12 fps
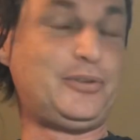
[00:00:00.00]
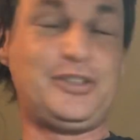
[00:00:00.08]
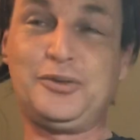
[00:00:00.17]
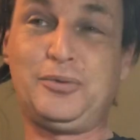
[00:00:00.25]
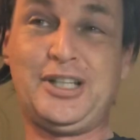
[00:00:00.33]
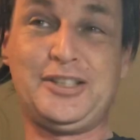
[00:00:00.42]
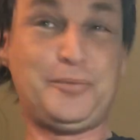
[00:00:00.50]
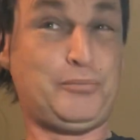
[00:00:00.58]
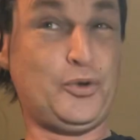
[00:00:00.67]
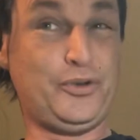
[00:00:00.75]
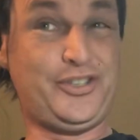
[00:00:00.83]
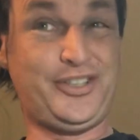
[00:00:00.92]
that's why it's
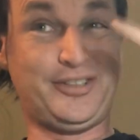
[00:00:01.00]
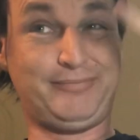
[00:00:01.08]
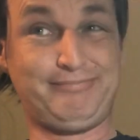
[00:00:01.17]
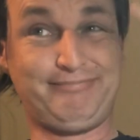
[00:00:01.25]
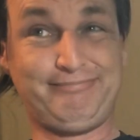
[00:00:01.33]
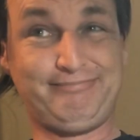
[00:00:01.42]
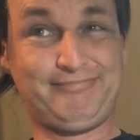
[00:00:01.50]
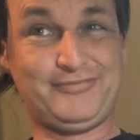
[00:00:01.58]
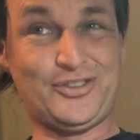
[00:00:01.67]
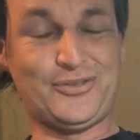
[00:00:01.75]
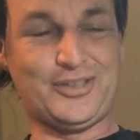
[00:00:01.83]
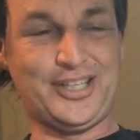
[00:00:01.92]
important to
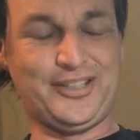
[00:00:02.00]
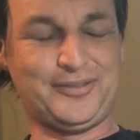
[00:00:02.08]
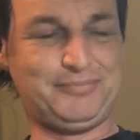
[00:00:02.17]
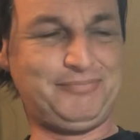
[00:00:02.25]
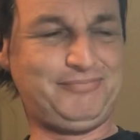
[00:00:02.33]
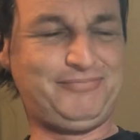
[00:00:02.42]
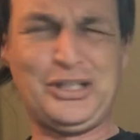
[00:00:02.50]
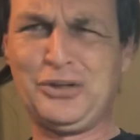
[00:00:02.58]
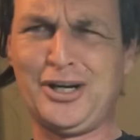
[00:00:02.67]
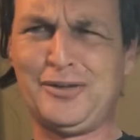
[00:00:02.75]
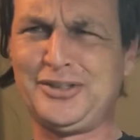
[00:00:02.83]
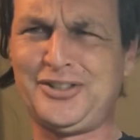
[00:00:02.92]
try to
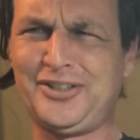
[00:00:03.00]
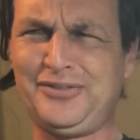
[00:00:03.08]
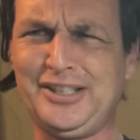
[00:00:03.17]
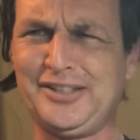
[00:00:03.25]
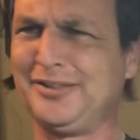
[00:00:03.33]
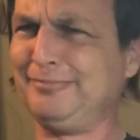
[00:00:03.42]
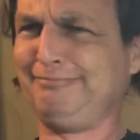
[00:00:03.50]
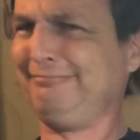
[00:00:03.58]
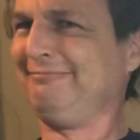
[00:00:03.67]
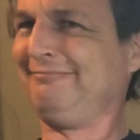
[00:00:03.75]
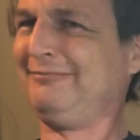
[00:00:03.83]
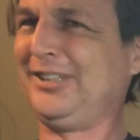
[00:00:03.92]
figure out what stuff is,
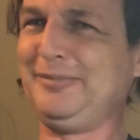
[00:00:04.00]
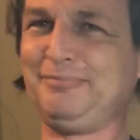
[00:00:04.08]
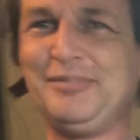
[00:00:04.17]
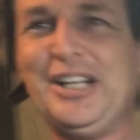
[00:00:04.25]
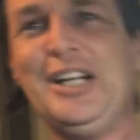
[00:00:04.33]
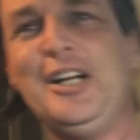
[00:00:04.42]
right?